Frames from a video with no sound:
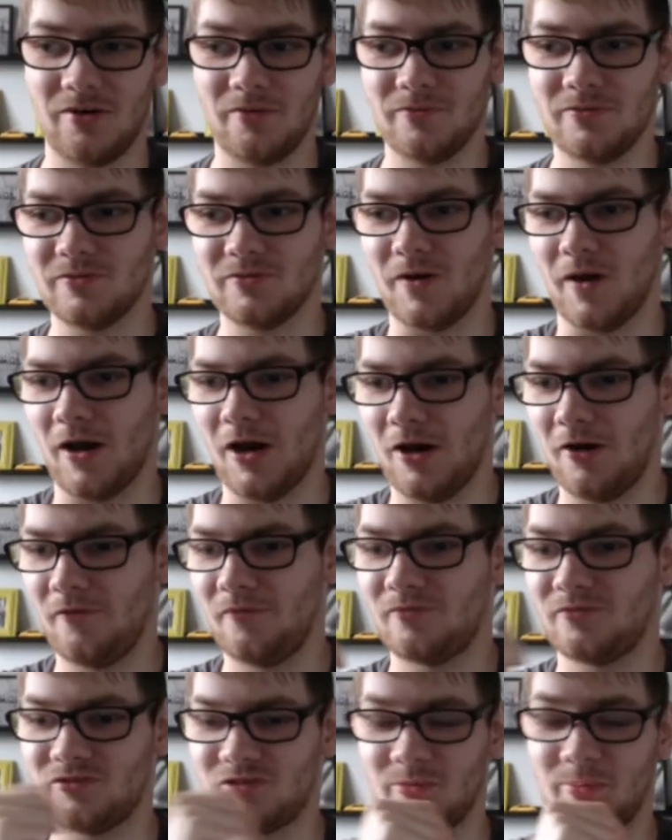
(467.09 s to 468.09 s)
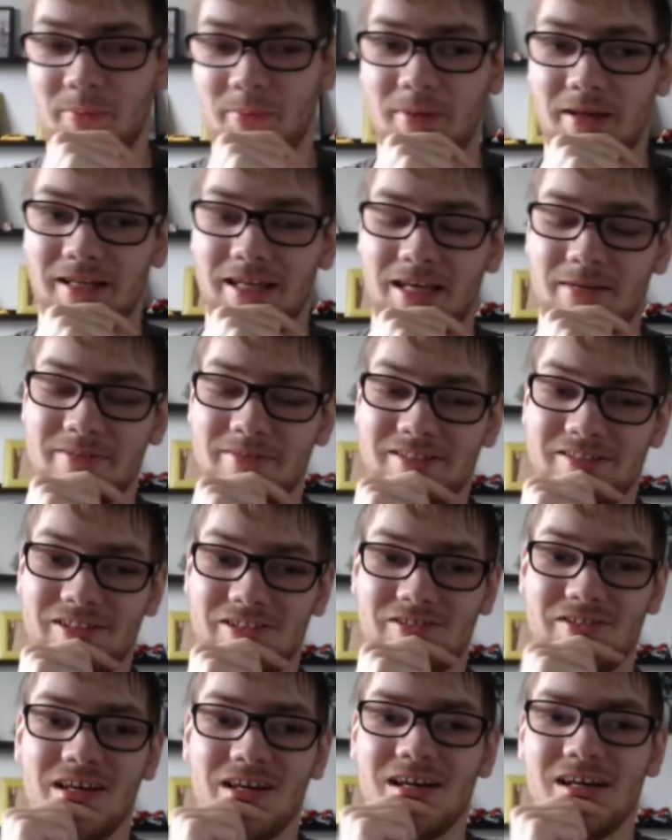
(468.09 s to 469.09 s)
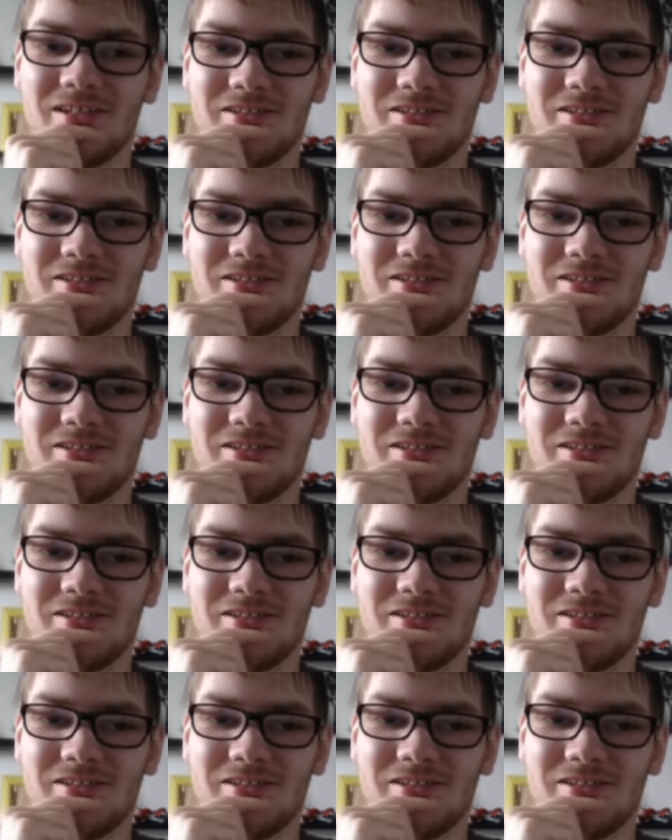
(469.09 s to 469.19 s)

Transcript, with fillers: of the of Superman the animated series,